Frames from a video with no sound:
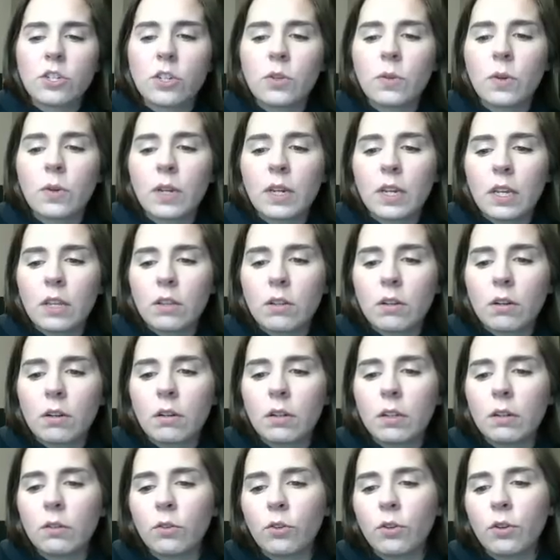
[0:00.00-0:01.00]
you can either
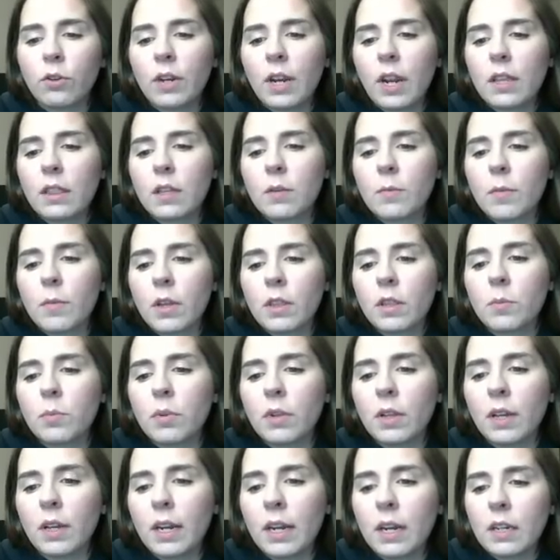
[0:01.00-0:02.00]
create them on the
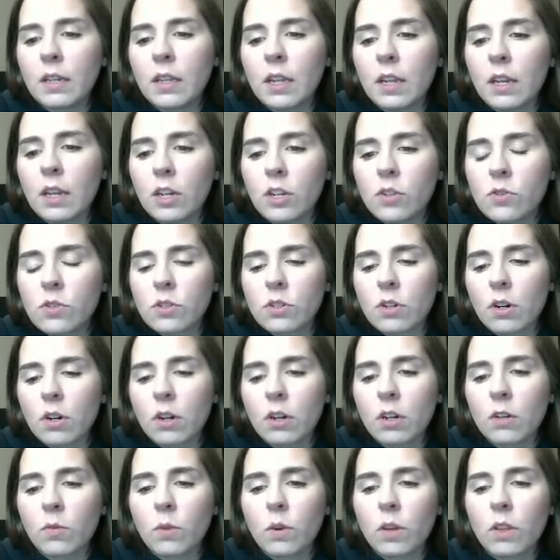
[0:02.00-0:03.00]
plane that you
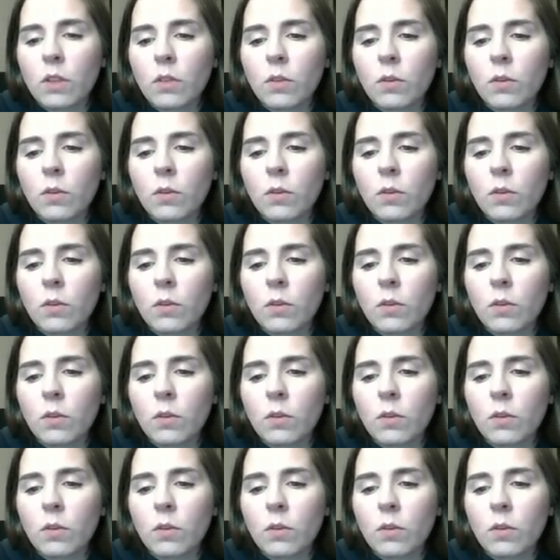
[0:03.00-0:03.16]
started with,